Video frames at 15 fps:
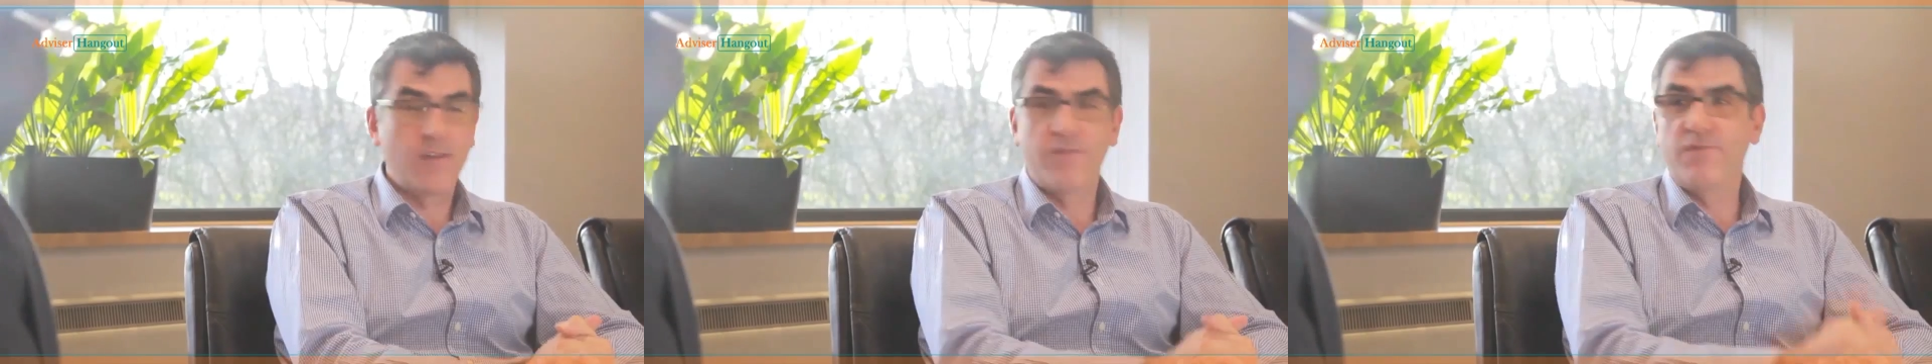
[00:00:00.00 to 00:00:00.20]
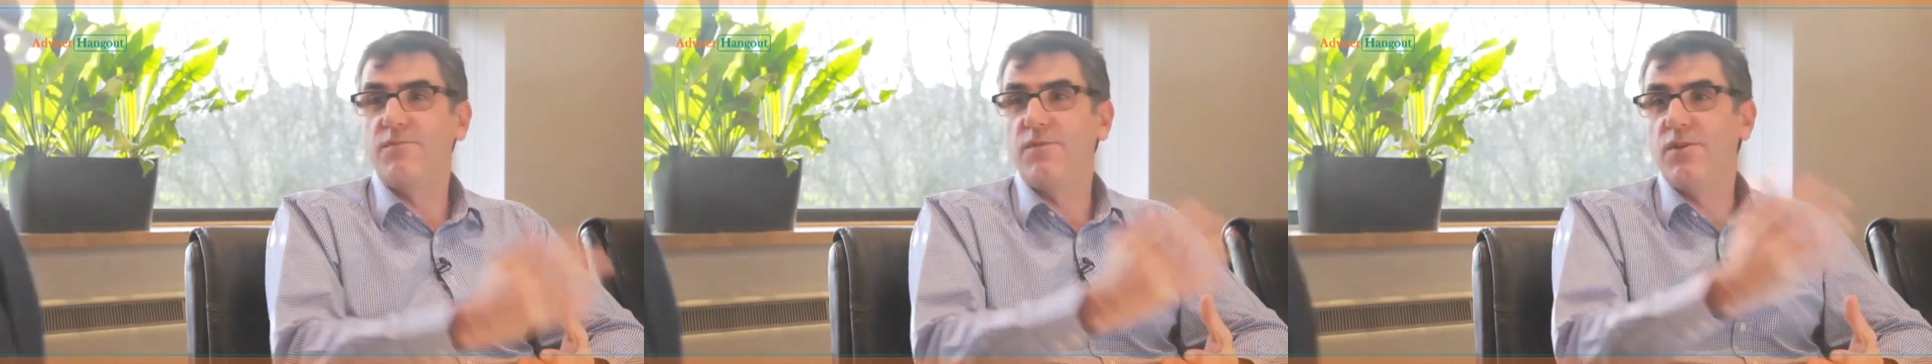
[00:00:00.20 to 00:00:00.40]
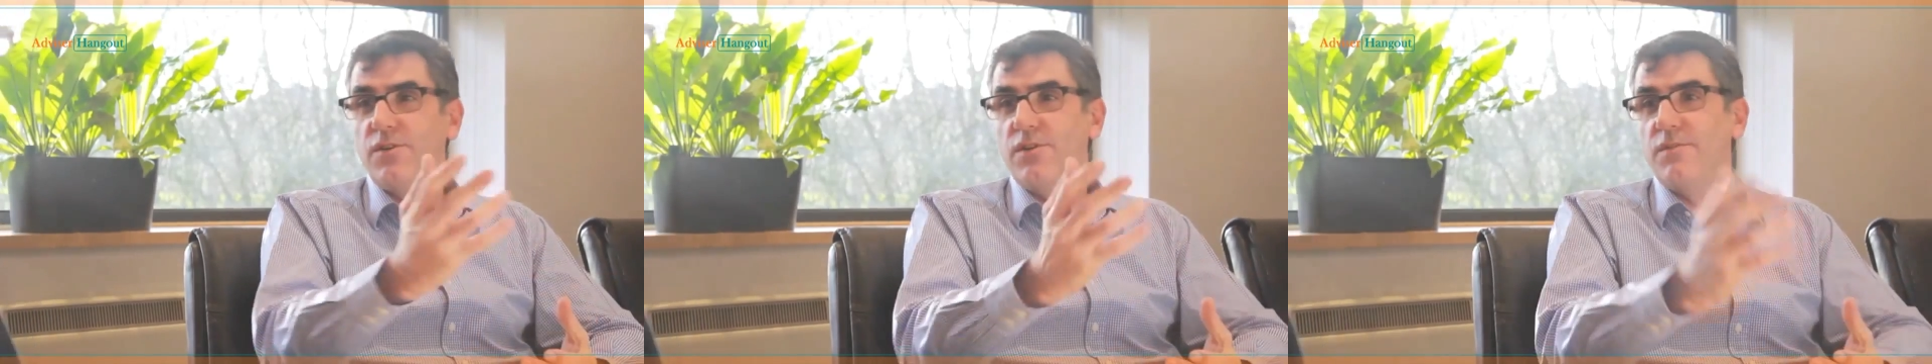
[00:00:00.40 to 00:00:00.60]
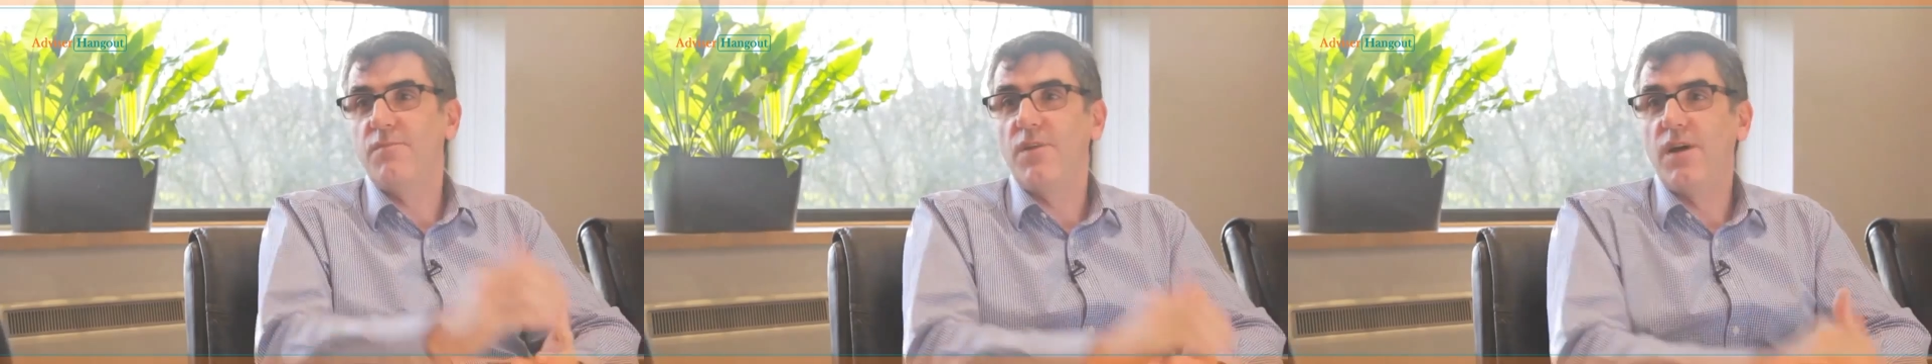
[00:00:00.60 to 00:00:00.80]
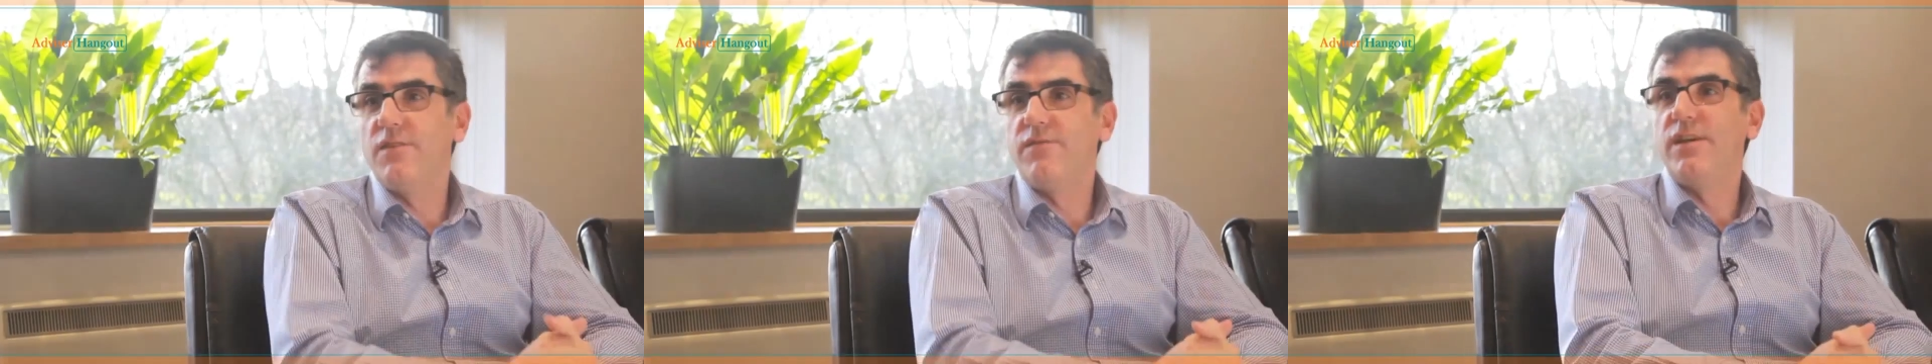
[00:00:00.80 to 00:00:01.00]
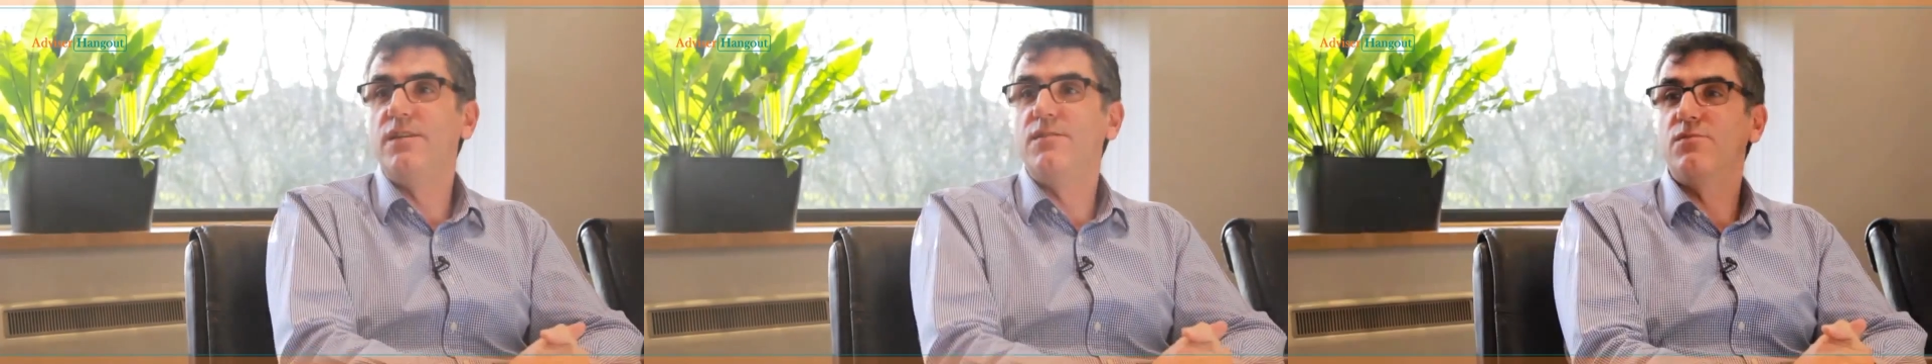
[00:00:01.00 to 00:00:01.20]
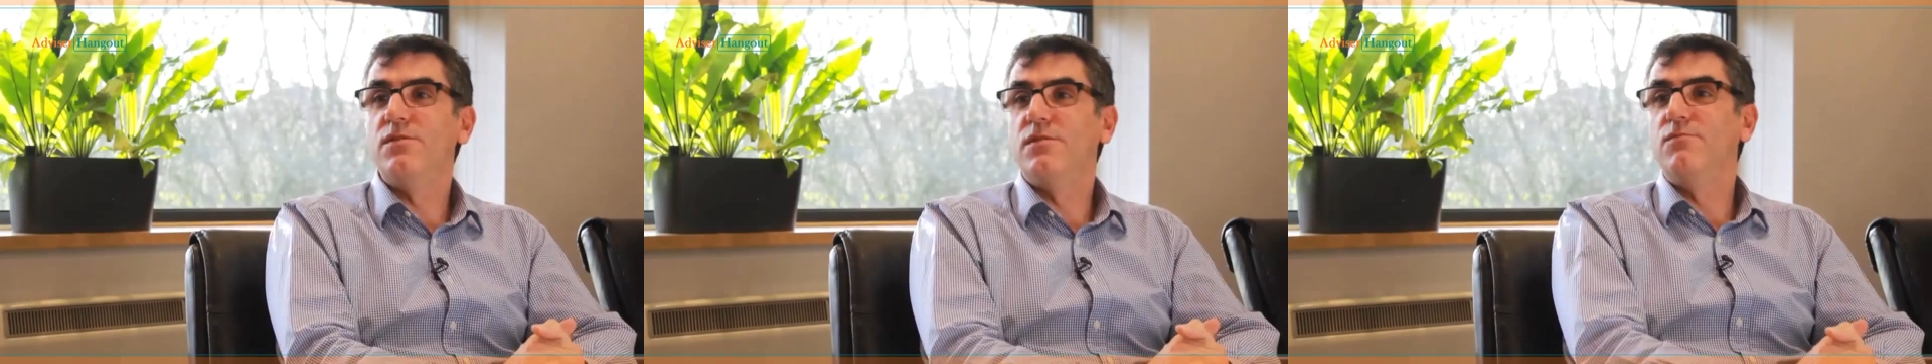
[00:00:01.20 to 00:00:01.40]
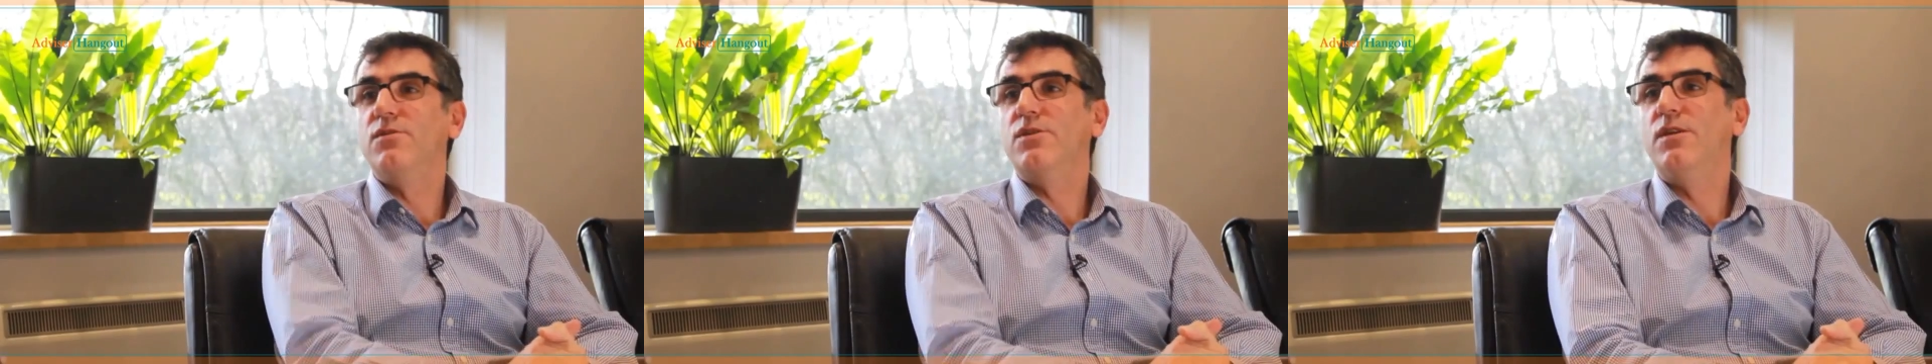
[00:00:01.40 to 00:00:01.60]
of other IFAs
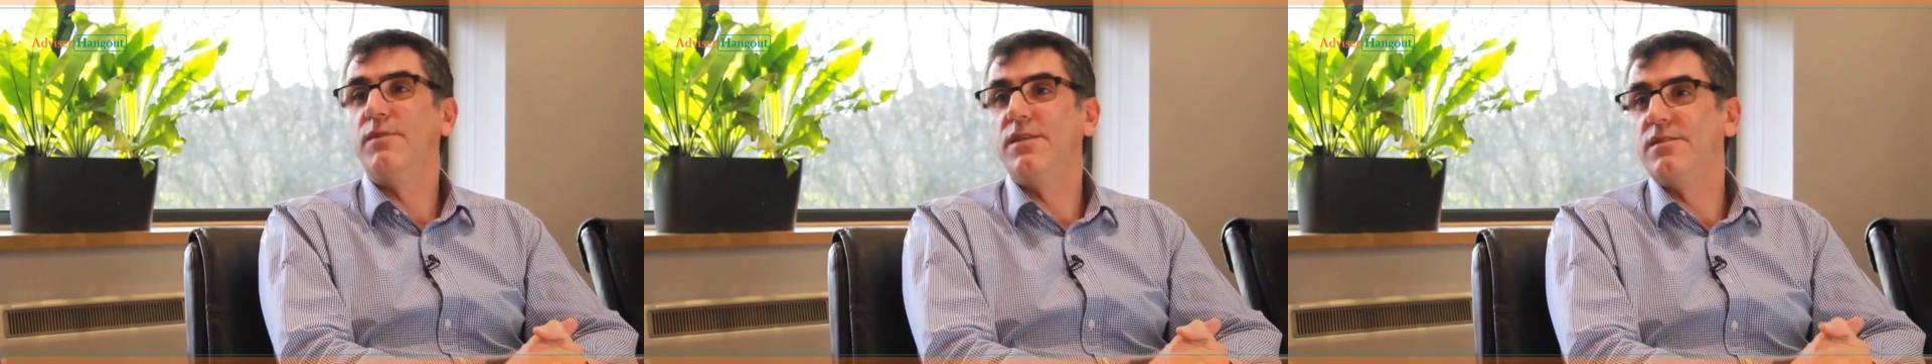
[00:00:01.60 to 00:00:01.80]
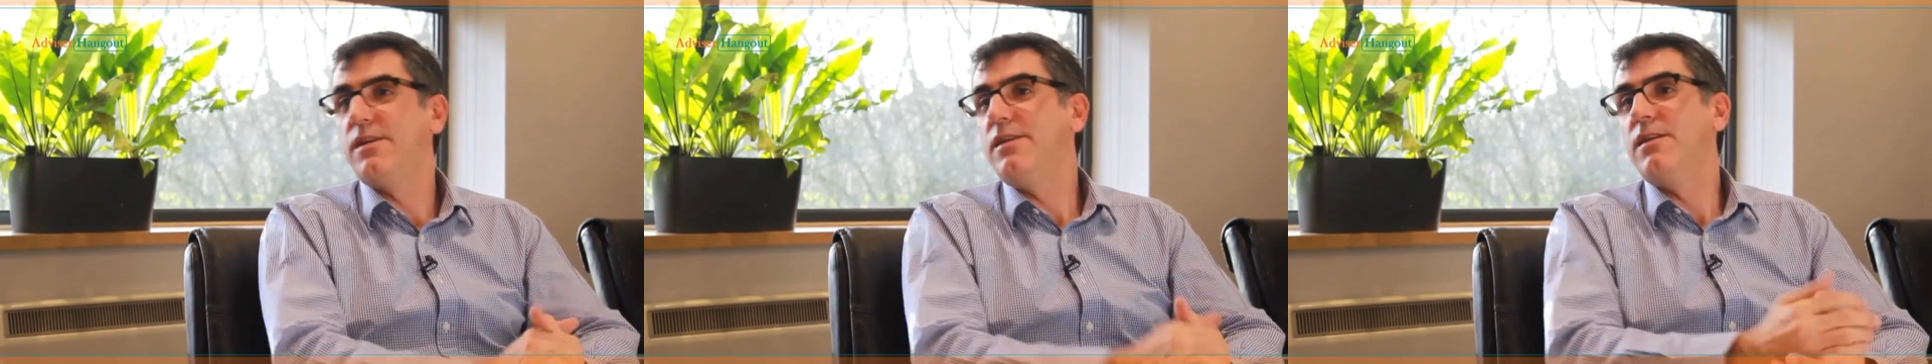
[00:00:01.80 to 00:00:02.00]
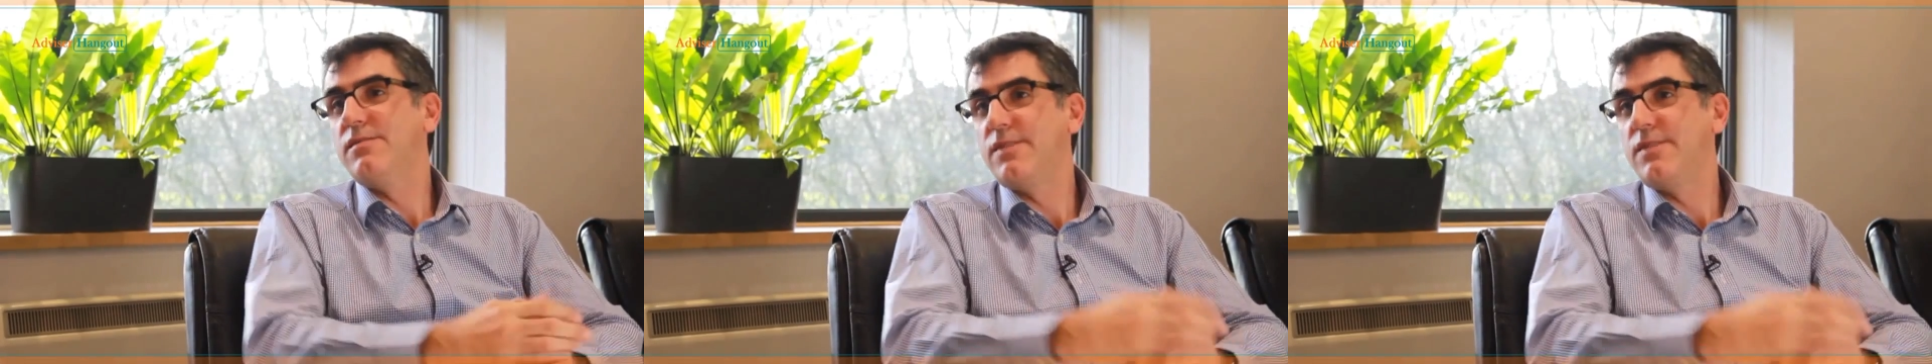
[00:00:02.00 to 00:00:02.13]
will come in and say,